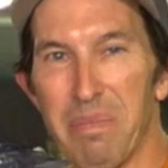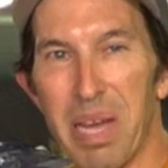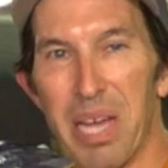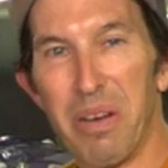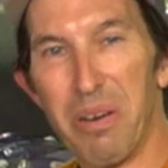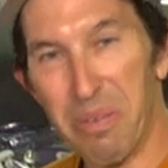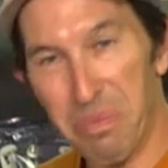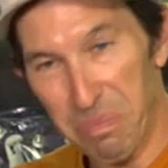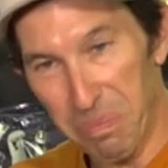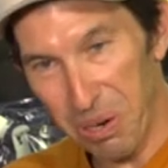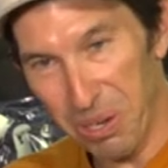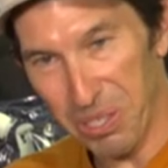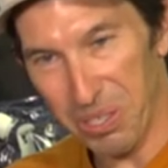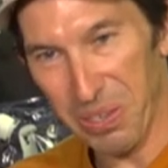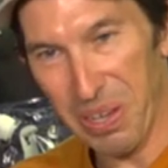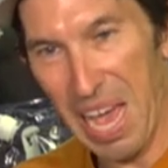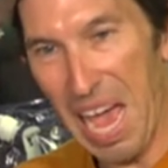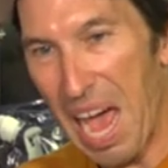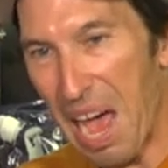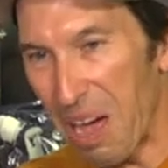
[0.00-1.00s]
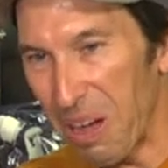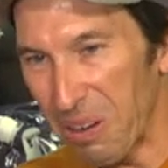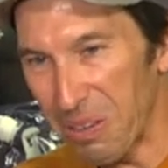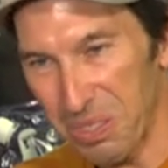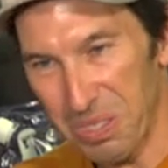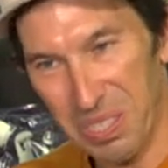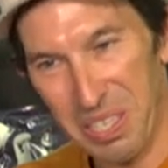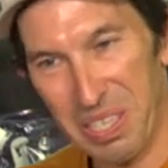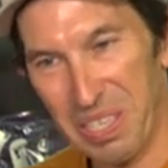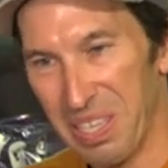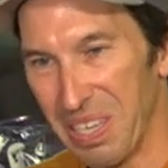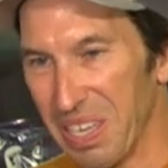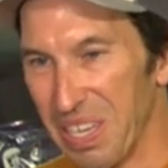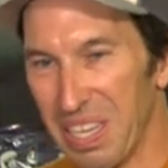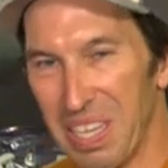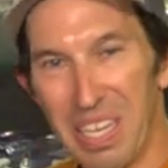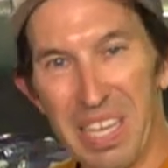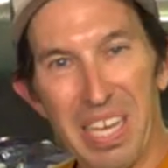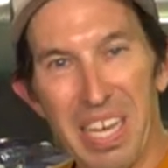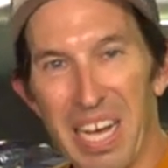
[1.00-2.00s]
my own personal house, and
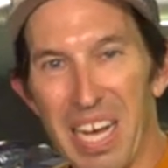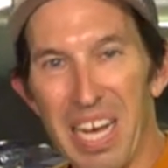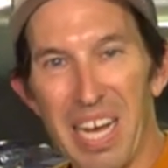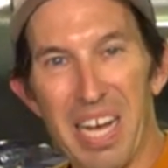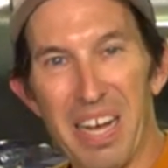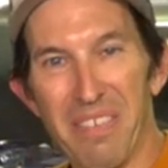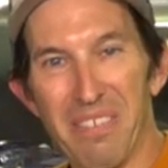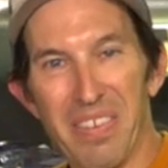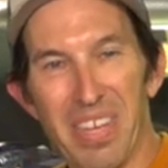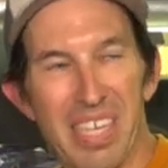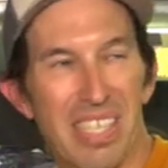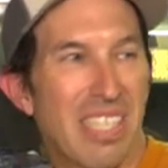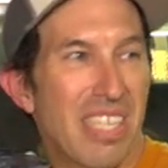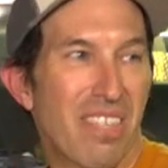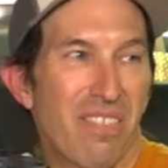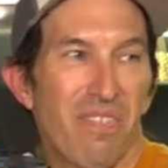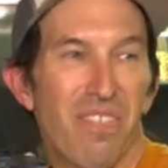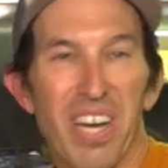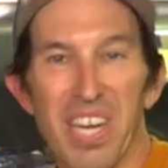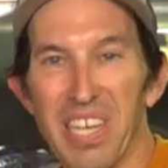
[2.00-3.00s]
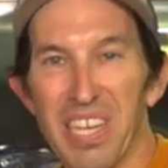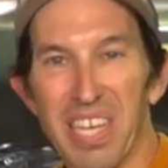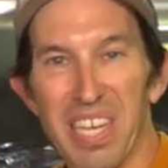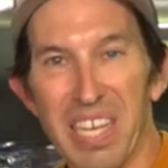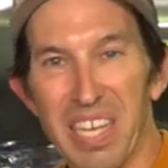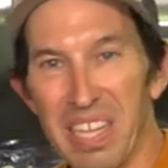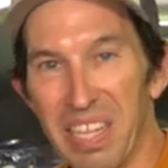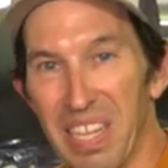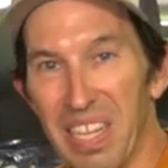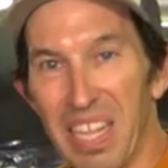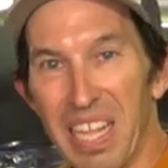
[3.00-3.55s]
uh, it's just fun to